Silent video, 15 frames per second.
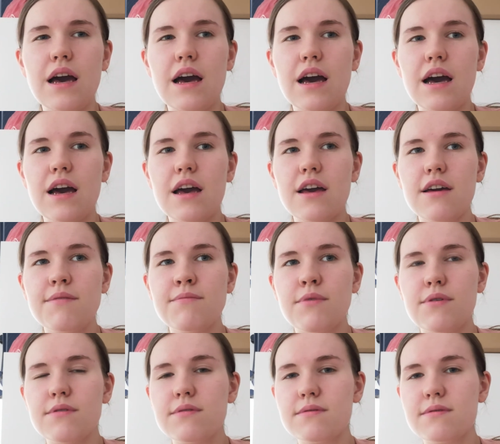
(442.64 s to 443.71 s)
I'm
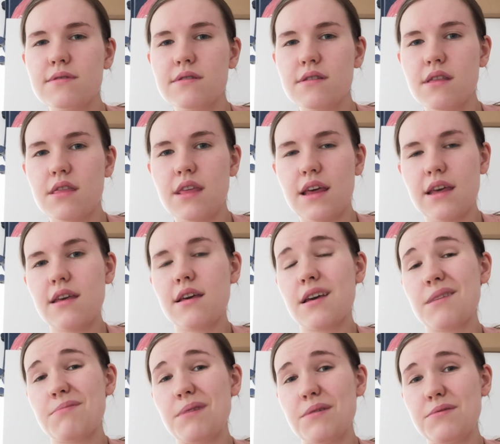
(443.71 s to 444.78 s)
also thinking
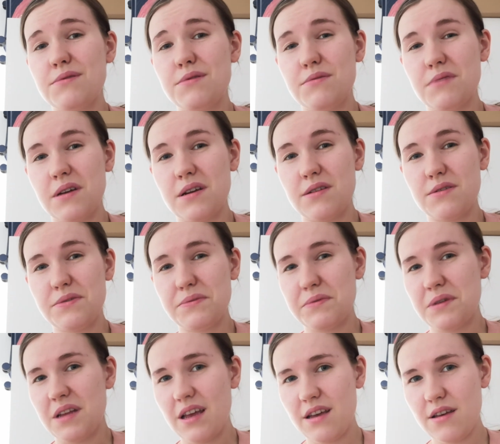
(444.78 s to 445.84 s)
about doing
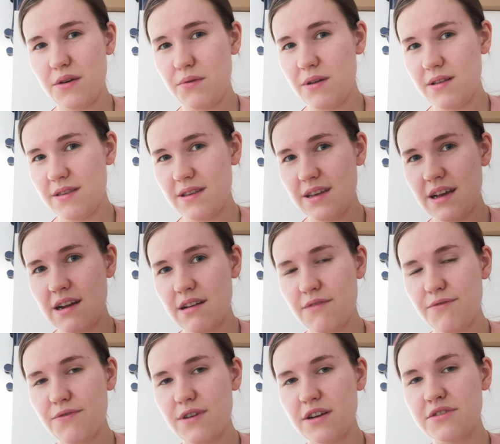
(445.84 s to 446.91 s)
Duolingo once again in
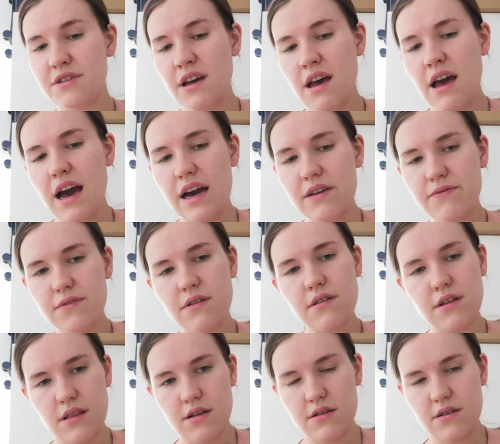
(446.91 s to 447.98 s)
French. I've done
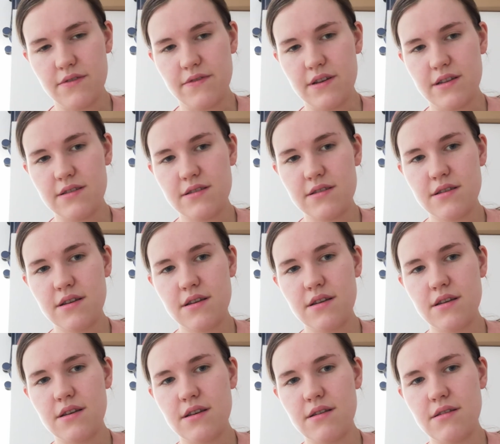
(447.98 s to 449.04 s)
a lot of it,
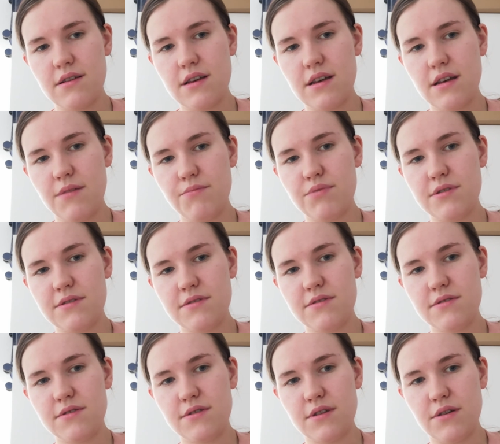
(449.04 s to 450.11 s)
but
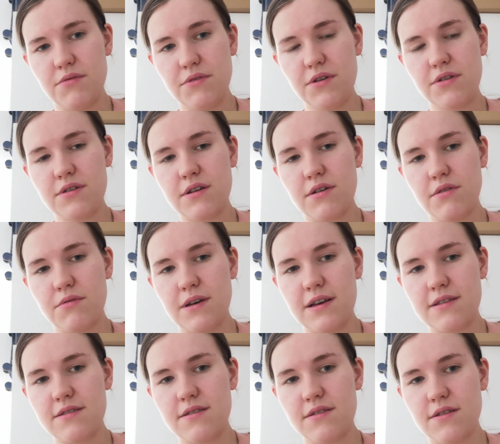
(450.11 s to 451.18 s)
you know, you can
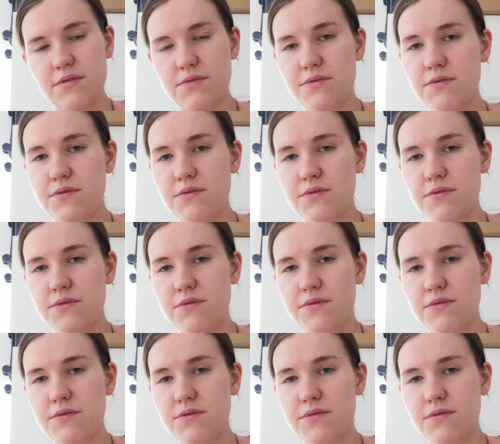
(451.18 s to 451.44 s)
always, you know,